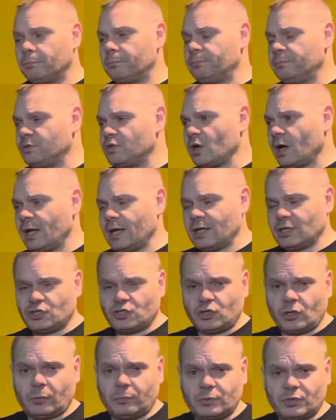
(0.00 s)
Jarhead's
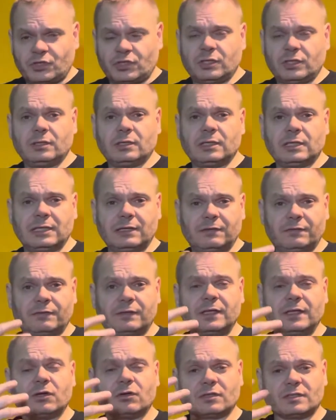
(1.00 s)
job was to give
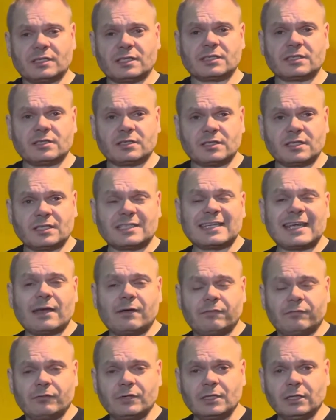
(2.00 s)
the contestants a set
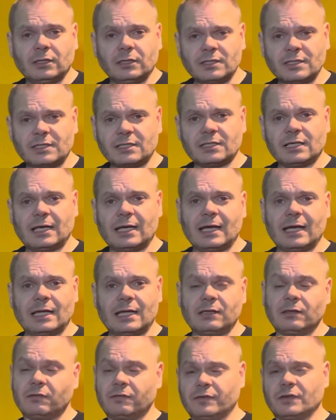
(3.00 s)
of riddles, and
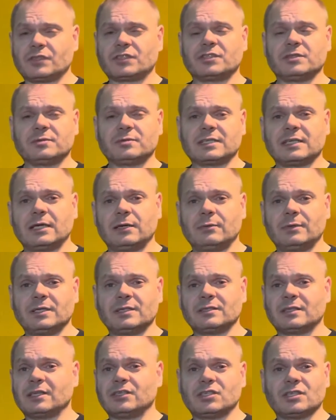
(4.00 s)
in the first two
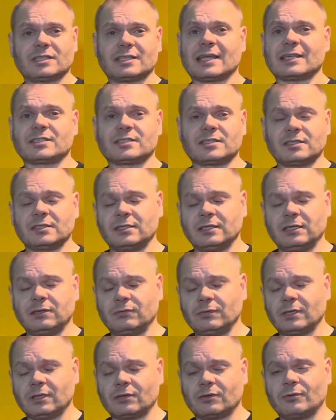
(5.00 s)
series they just answered the
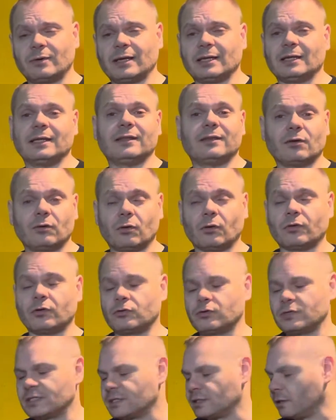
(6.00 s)
riddle correctly, they got the
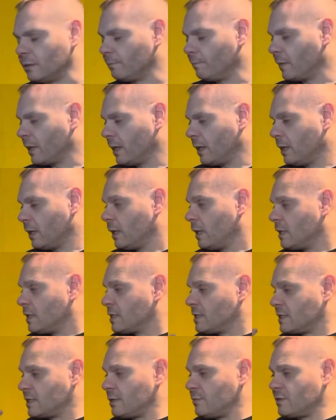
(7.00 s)
crystal.
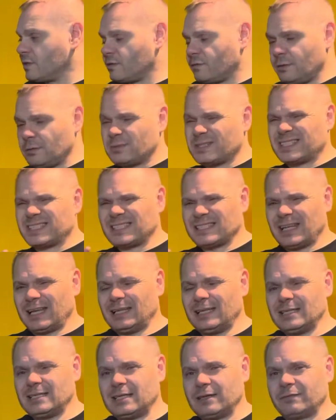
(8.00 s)
Series 3 was
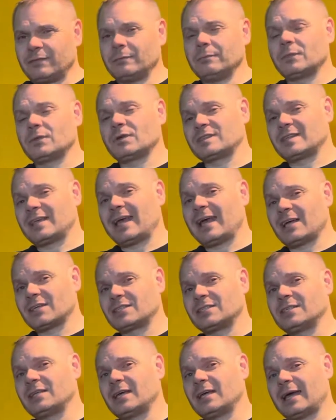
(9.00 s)
slightly different because they had
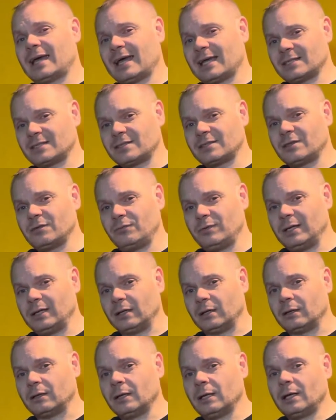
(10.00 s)
to answer the
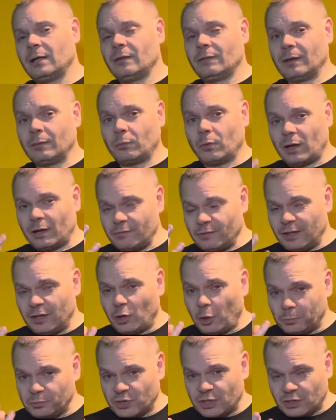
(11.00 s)
riddle, then whatever the
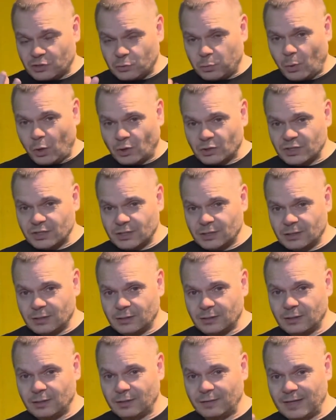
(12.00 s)
object was
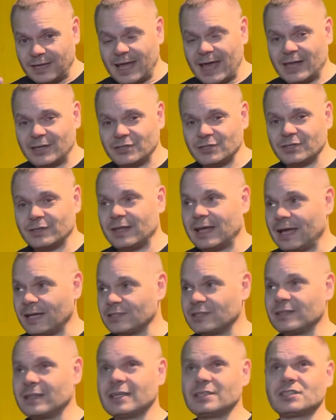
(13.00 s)
at the end, they had
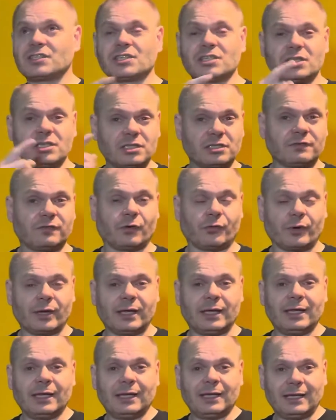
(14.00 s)
to then search for it
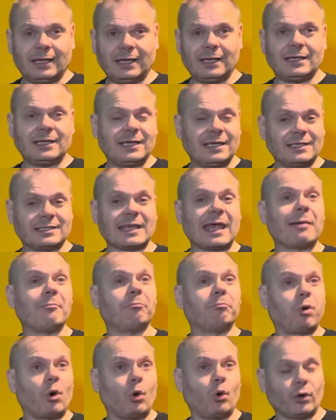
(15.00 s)
in his
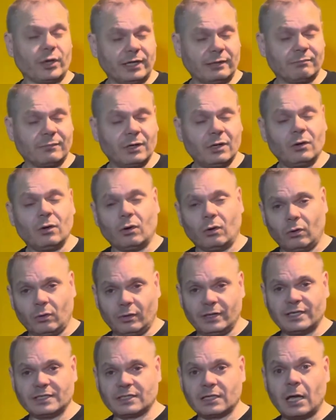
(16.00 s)
emporium, or
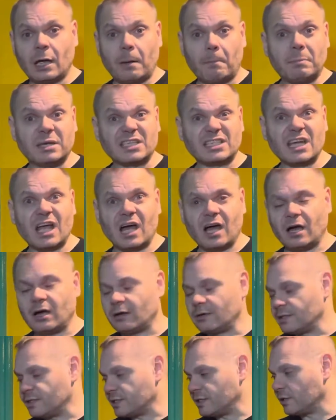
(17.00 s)
his bazaar
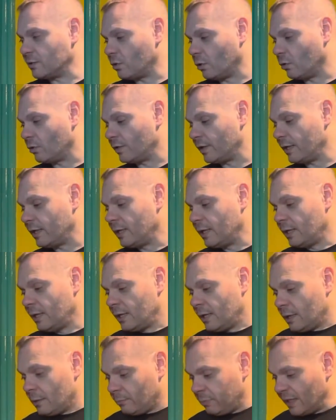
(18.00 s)
as he called it,
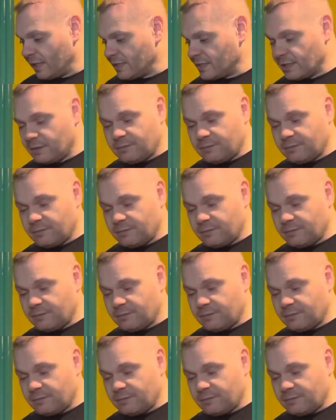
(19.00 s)
place it